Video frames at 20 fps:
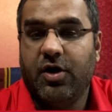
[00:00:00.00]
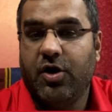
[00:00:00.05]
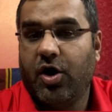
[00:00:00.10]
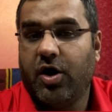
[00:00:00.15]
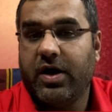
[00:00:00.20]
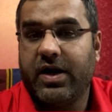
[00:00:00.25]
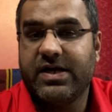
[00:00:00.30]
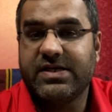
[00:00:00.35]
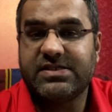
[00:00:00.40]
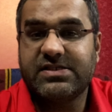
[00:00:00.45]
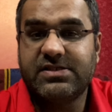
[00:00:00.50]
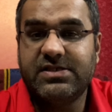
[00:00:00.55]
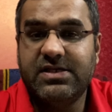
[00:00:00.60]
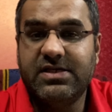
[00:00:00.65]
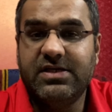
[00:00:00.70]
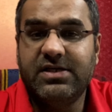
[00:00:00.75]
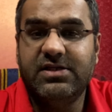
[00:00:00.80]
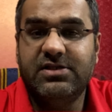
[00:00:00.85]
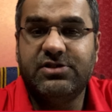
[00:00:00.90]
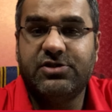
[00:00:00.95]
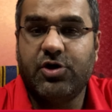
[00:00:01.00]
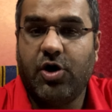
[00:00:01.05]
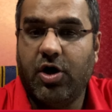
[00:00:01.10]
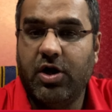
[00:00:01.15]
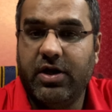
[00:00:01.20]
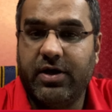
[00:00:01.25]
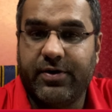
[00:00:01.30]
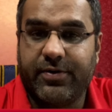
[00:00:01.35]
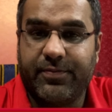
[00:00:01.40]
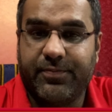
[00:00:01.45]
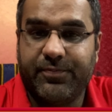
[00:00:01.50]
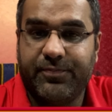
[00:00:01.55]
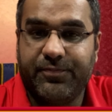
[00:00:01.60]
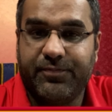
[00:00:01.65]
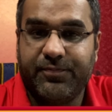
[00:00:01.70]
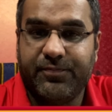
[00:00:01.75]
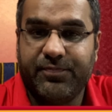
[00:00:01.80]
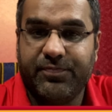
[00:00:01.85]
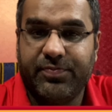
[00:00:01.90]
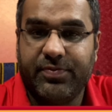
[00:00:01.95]
Not a single dollar,
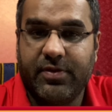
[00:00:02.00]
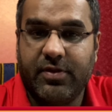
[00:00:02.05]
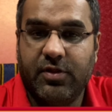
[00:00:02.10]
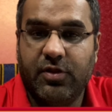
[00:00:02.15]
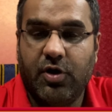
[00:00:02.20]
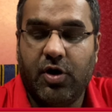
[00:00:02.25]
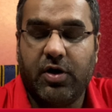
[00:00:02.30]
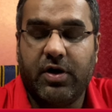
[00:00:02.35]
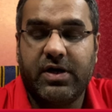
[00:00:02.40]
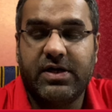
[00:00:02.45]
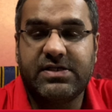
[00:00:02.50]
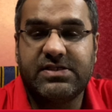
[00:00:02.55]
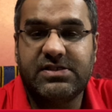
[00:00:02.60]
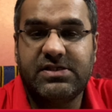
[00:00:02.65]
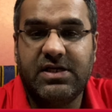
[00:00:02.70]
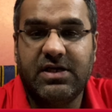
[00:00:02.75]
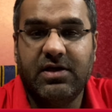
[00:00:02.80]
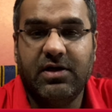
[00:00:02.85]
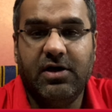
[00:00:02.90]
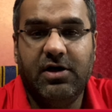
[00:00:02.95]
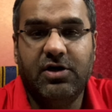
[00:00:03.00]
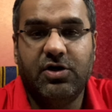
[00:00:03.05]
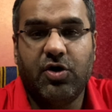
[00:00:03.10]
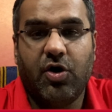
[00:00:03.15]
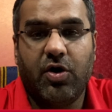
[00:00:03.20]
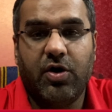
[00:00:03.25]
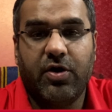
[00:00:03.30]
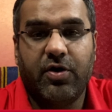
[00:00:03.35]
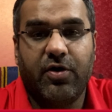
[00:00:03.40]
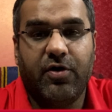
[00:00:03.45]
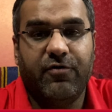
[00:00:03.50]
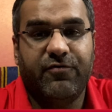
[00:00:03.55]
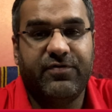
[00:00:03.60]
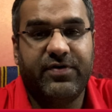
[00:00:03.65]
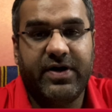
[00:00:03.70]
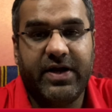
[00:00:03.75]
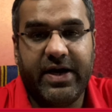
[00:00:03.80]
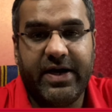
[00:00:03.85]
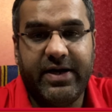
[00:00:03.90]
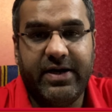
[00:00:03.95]
not a single dollar
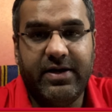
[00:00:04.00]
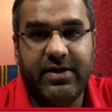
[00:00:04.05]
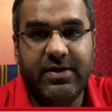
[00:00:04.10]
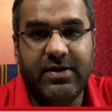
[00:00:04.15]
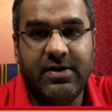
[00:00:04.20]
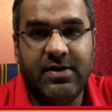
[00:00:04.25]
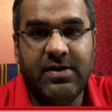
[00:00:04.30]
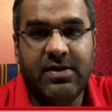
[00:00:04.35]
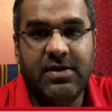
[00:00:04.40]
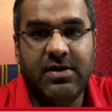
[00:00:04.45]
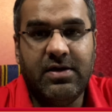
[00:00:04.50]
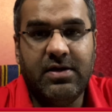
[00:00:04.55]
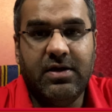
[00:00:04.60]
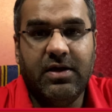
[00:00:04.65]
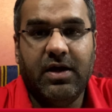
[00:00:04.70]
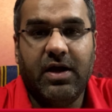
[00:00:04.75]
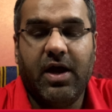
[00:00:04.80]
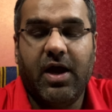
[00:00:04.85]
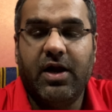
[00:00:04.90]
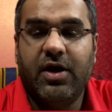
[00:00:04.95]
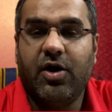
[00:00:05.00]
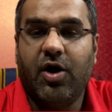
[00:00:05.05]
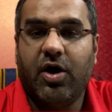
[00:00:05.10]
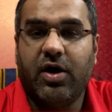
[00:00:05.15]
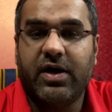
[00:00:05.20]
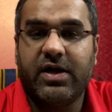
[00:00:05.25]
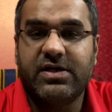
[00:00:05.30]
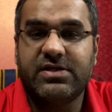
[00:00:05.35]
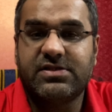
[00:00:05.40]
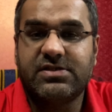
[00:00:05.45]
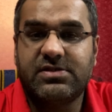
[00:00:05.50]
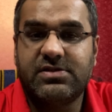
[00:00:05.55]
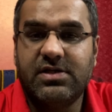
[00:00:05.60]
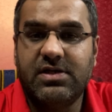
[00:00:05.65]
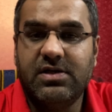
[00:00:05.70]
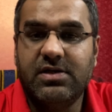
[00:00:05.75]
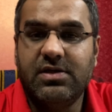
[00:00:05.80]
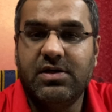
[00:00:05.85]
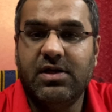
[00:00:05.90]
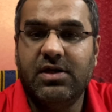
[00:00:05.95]
of debt, and not a
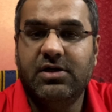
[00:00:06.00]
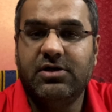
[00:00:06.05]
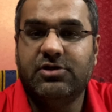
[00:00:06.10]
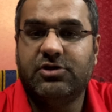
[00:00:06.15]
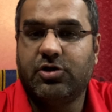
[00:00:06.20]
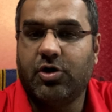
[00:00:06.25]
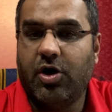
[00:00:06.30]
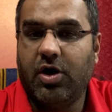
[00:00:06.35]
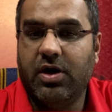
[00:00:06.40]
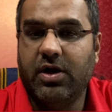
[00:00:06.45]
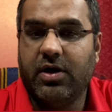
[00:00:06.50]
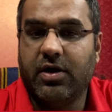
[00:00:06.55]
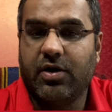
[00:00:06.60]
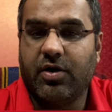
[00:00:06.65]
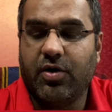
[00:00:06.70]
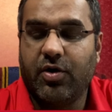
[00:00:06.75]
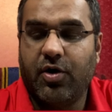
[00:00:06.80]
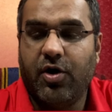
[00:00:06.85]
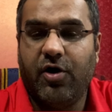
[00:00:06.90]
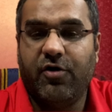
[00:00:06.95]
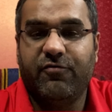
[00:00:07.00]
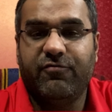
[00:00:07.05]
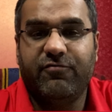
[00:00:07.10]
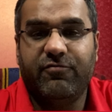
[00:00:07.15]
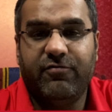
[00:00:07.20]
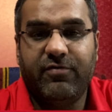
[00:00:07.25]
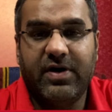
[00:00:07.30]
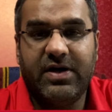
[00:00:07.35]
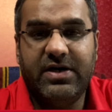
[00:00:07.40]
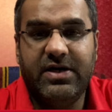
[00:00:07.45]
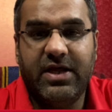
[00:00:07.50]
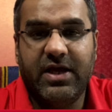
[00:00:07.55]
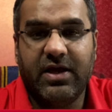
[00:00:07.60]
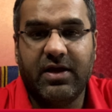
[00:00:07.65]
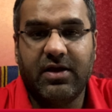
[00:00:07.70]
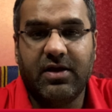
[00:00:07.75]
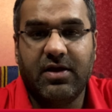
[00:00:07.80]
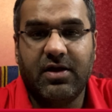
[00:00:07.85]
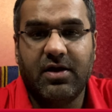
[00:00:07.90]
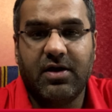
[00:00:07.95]
single dollar of
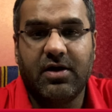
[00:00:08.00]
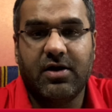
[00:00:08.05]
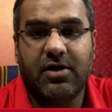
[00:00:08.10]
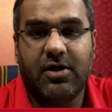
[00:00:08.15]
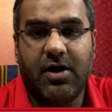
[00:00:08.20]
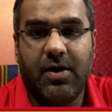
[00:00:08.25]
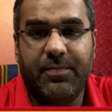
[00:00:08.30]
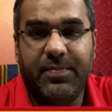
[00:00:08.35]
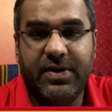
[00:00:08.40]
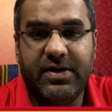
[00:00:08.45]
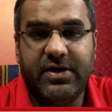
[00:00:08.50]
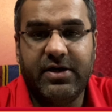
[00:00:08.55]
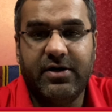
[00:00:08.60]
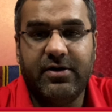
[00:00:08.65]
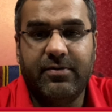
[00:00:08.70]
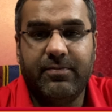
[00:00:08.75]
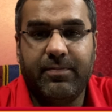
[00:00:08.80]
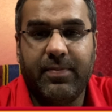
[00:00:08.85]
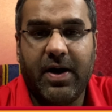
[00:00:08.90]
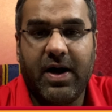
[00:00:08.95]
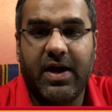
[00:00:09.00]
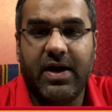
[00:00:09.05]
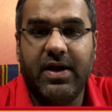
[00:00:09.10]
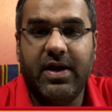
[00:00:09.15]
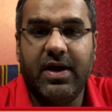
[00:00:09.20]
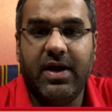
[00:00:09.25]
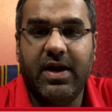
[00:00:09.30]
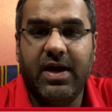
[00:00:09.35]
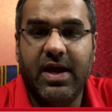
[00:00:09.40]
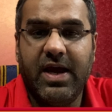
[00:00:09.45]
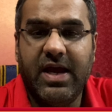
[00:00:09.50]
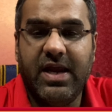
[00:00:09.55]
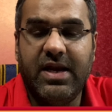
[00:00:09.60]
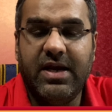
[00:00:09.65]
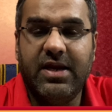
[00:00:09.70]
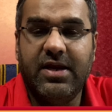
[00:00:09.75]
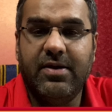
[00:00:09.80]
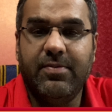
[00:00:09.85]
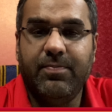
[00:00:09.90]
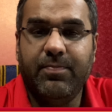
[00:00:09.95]
funding committed by
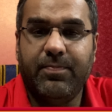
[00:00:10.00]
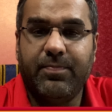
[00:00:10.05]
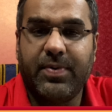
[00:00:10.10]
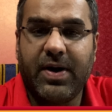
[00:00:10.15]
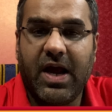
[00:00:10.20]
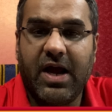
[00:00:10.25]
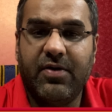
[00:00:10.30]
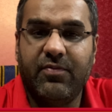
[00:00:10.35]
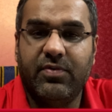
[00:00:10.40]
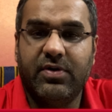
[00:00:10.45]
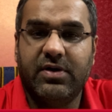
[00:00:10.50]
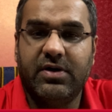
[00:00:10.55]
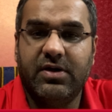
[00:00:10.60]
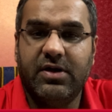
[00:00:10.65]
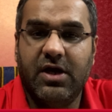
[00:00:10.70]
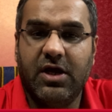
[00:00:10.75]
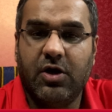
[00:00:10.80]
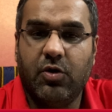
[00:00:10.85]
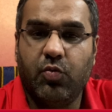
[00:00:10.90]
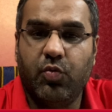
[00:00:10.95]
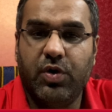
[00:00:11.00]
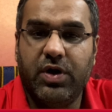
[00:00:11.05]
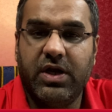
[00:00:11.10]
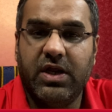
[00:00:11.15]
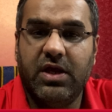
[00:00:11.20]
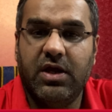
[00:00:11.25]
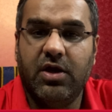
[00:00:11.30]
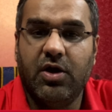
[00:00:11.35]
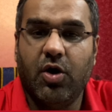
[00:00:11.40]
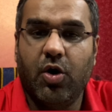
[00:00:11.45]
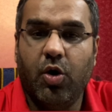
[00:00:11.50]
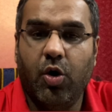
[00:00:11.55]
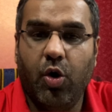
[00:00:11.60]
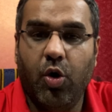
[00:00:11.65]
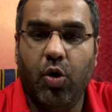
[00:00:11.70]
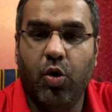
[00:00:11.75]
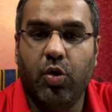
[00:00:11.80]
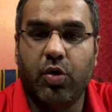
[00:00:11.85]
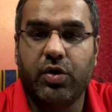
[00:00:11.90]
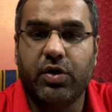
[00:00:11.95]
any private equity
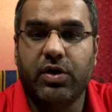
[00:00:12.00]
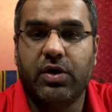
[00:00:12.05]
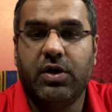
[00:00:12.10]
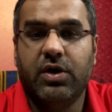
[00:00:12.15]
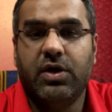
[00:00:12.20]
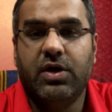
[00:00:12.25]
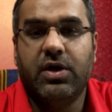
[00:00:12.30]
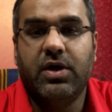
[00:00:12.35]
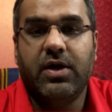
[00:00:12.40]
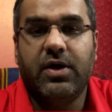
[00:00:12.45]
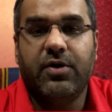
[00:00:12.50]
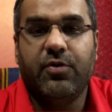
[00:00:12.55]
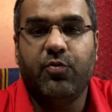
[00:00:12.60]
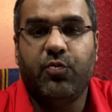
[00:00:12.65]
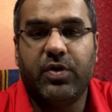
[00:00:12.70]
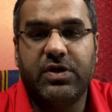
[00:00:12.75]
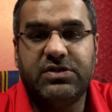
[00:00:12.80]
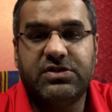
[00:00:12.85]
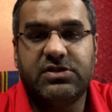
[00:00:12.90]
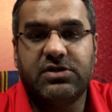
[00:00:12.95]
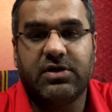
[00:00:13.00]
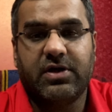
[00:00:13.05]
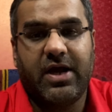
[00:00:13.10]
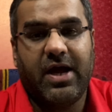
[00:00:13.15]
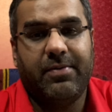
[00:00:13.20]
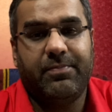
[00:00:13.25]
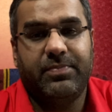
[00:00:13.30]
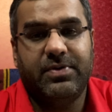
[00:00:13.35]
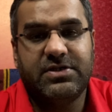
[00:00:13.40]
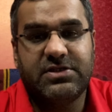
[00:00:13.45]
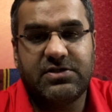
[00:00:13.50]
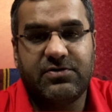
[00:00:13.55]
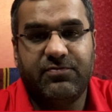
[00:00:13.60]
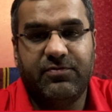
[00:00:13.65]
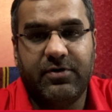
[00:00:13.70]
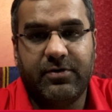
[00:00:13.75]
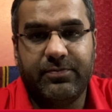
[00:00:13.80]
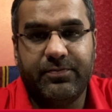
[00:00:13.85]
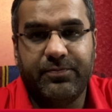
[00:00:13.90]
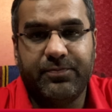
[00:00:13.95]
or venture capitalist
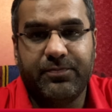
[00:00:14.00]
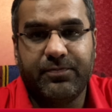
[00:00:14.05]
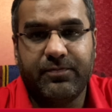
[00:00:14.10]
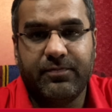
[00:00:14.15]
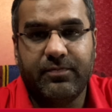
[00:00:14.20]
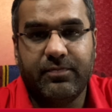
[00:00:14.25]
firm,